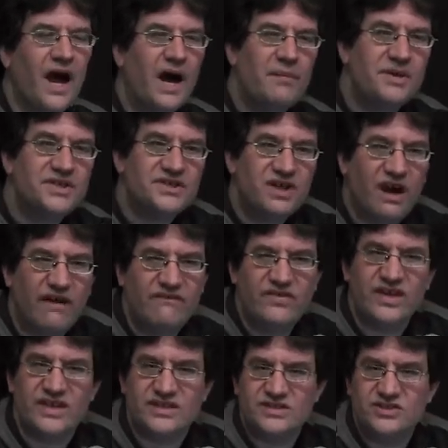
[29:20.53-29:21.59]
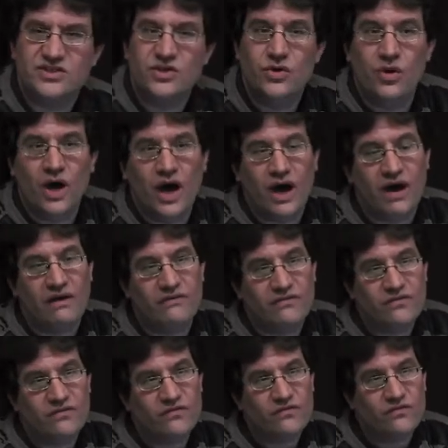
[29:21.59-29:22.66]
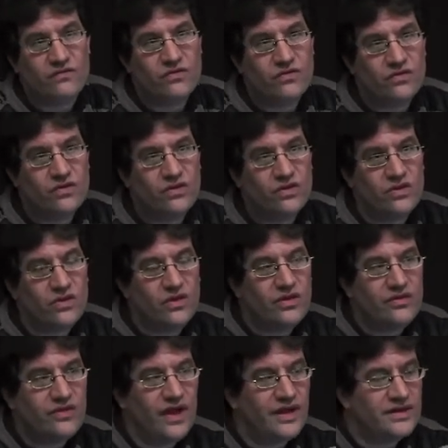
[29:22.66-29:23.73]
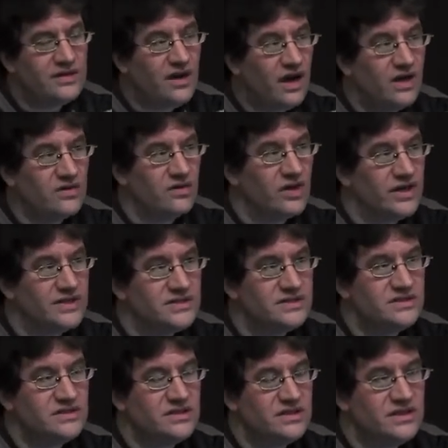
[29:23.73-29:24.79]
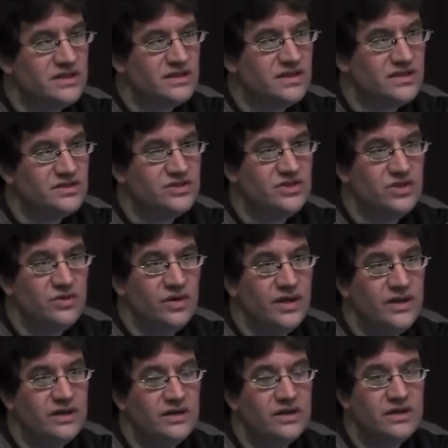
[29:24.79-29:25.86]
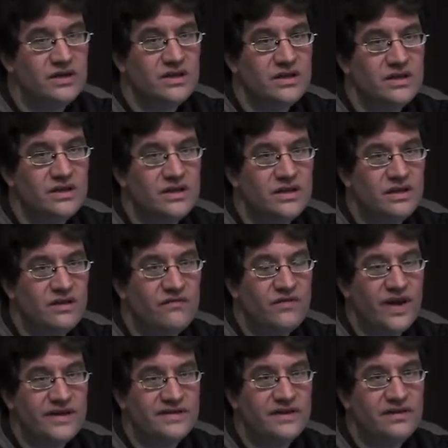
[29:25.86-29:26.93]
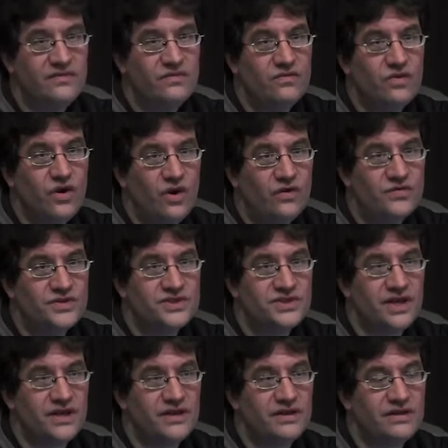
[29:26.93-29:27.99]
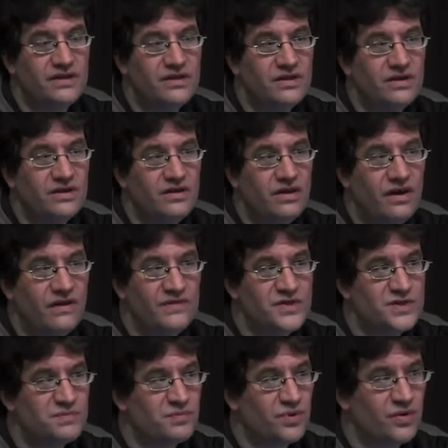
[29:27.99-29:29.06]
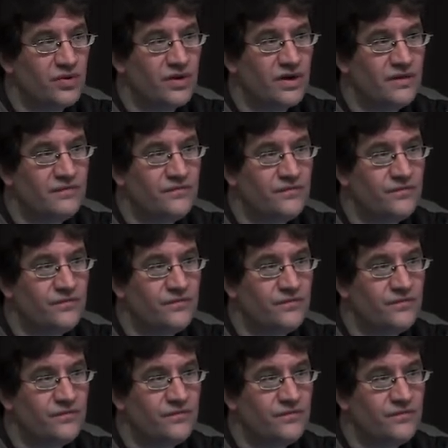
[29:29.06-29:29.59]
How much confidence do you have that Congress is doing effective oversight of this program?